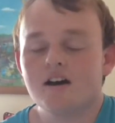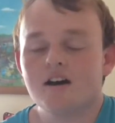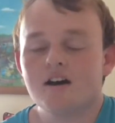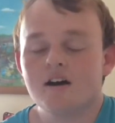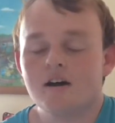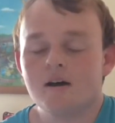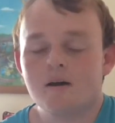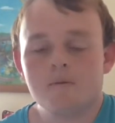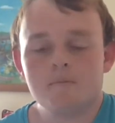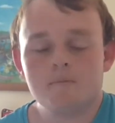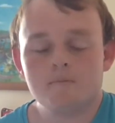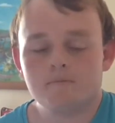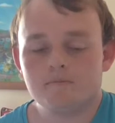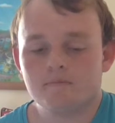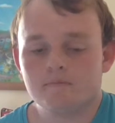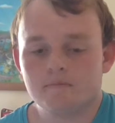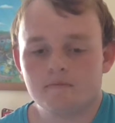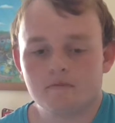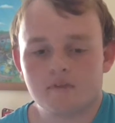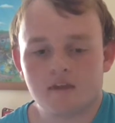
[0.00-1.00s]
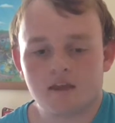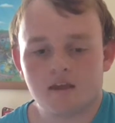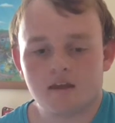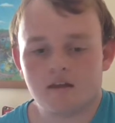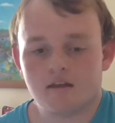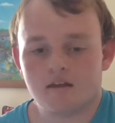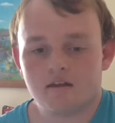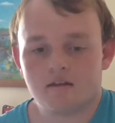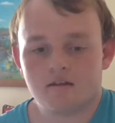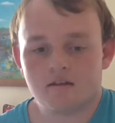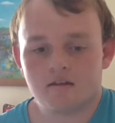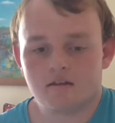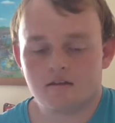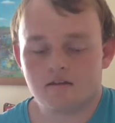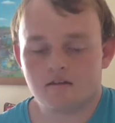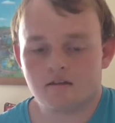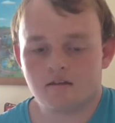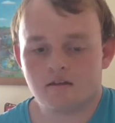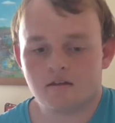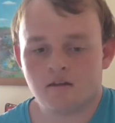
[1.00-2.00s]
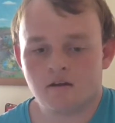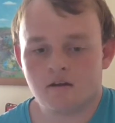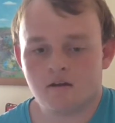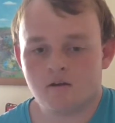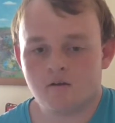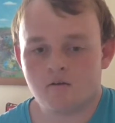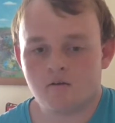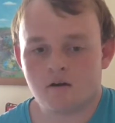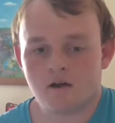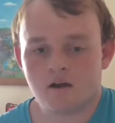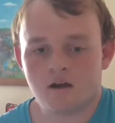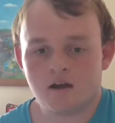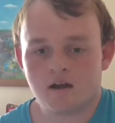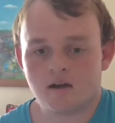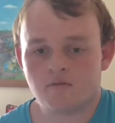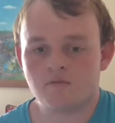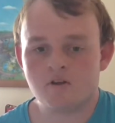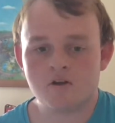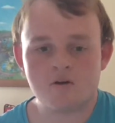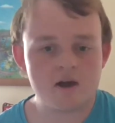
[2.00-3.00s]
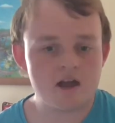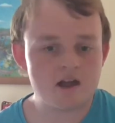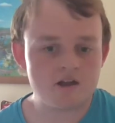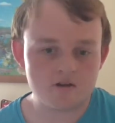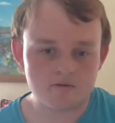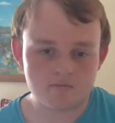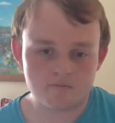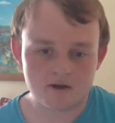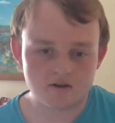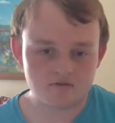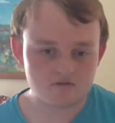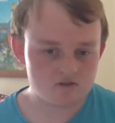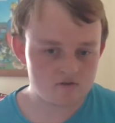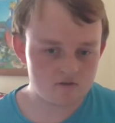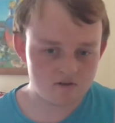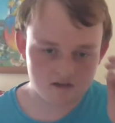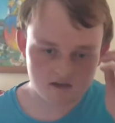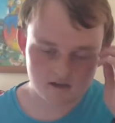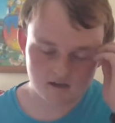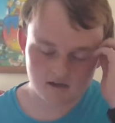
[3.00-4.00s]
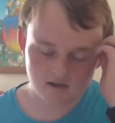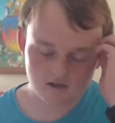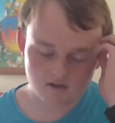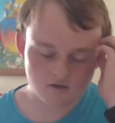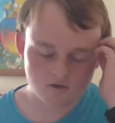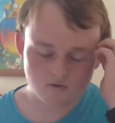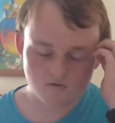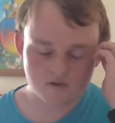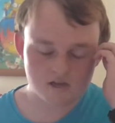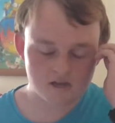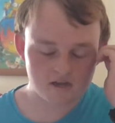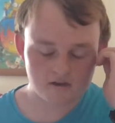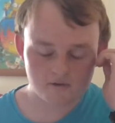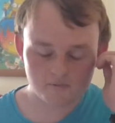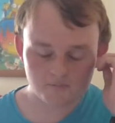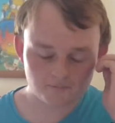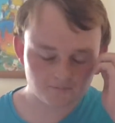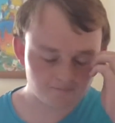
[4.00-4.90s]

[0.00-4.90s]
You know, I have no hate about Yulia,